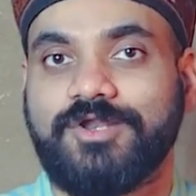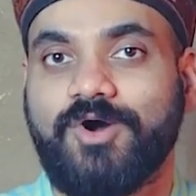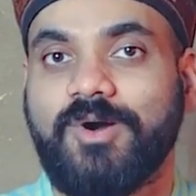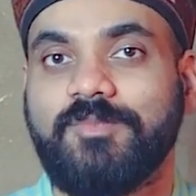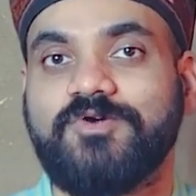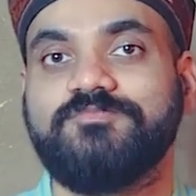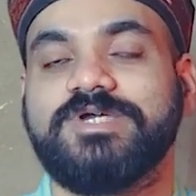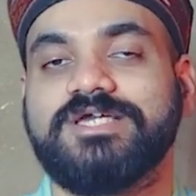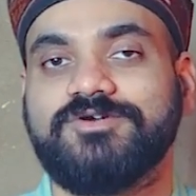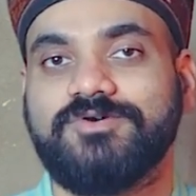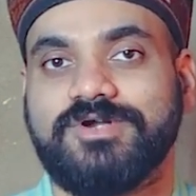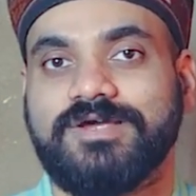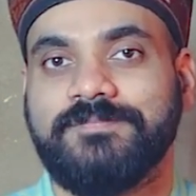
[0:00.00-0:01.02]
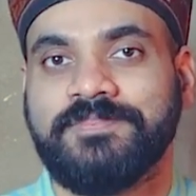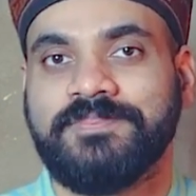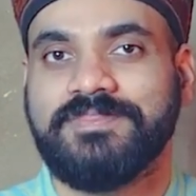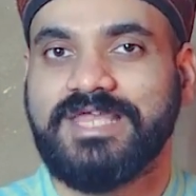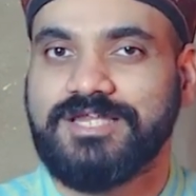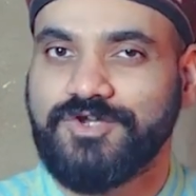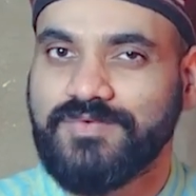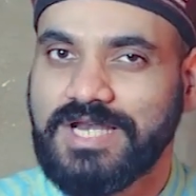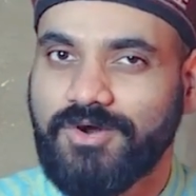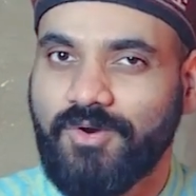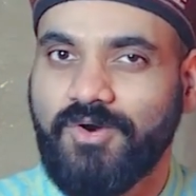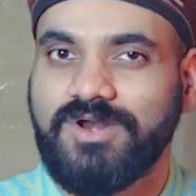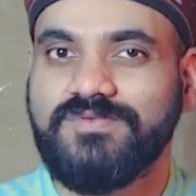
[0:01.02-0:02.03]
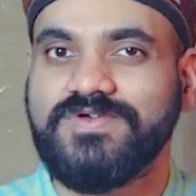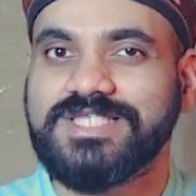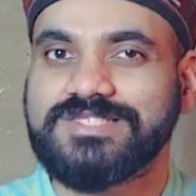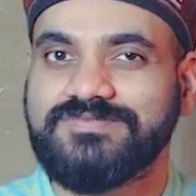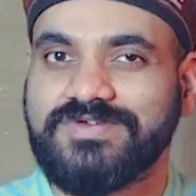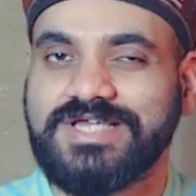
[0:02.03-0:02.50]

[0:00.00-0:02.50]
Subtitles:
norm of being good, then you will always